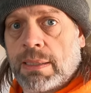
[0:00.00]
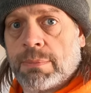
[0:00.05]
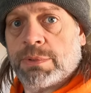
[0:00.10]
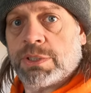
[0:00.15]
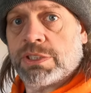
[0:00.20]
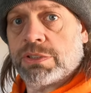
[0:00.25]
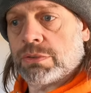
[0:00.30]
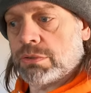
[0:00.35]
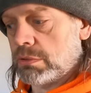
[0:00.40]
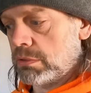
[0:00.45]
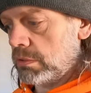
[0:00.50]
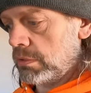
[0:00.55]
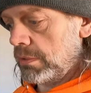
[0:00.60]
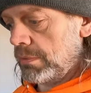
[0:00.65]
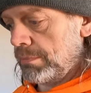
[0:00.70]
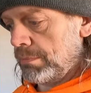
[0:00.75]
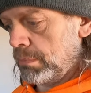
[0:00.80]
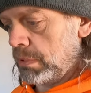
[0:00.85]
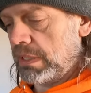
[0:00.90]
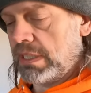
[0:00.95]
I'm
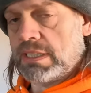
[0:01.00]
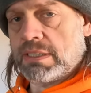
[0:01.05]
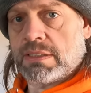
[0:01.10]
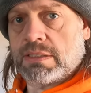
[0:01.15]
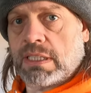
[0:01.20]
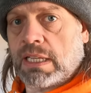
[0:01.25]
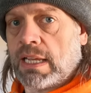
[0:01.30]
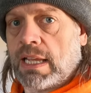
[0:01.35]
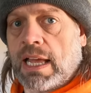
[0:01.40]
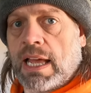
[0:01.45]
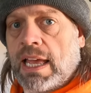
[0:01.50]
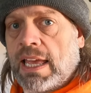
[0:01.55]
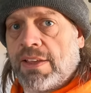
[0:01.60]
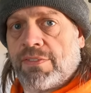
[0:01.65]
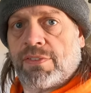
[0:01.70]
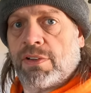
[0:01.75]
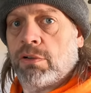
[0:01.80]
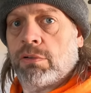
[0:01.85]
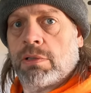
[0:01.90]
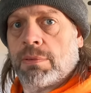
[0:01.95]
sure, but it I
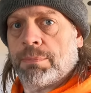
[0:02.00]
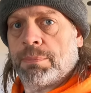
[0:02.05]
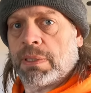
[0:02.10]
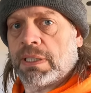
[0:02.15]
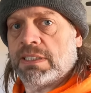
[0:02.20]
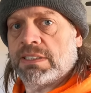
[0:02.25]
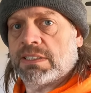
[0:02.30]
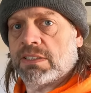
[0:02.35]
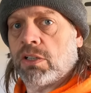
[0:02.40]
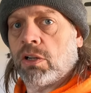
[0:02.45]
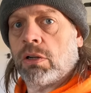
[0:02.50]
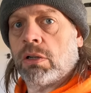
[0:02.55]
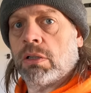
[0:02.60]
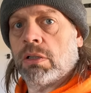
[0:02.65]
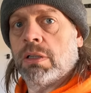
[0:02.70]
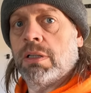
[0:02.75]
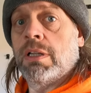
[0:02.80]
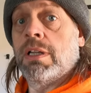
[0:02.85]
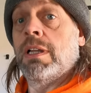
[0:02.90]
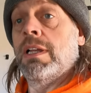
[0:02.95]
have no complaints at
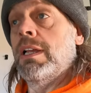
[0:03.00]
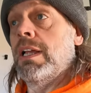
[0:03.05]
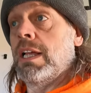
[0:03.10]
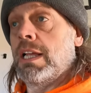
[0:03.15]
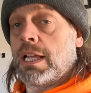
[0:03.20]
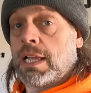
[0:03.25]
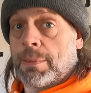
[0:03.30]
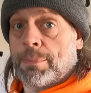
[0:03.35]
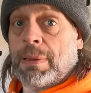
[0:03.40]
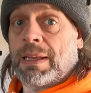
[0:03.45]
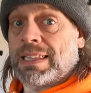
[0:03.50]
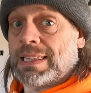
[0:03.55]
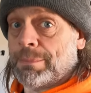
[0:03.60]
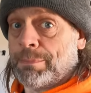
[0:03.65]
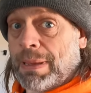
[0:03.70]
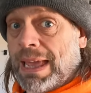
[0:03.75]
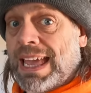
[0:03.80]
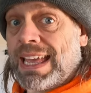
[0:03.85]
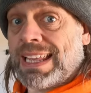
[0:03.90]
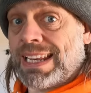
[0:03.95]
all about
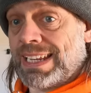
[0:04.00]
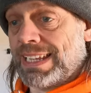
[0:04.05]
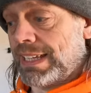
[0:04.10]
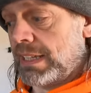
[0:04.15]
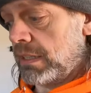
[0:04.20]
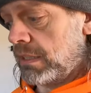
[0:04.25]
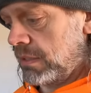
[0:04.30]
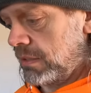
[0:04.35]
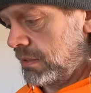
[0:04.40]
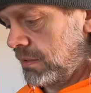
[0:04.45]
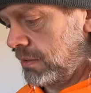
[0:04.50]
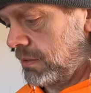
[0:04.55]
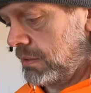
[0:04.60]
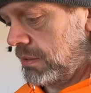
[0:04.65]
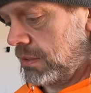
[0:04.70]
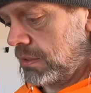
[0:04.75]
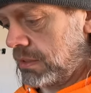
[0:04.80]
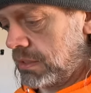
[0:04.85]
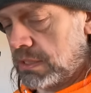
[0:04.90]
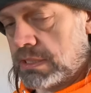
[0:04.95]
the padding.
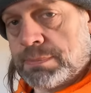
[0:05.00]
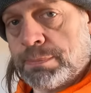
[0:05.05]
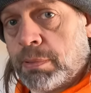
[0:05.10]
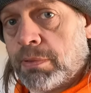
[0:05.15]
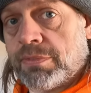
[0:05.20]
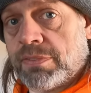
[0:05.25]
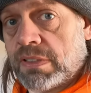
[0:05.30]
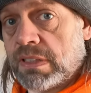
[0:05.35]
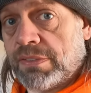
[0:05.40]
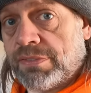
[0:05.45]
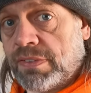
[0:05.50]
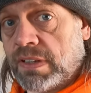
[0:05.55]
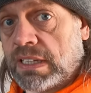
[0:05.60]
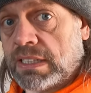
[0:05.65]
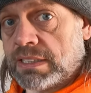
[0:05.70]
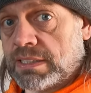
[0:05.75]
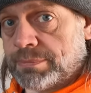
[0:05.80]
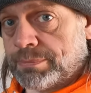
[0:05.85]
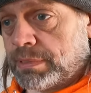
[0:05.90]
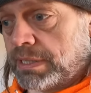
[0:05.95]
Uh, it's perfectly
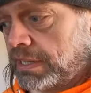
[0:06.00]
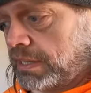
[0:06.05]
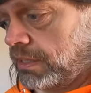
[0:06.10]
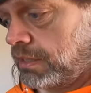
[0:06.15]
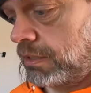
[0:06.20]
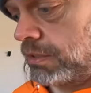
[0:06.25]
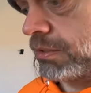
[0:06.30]
fine to me.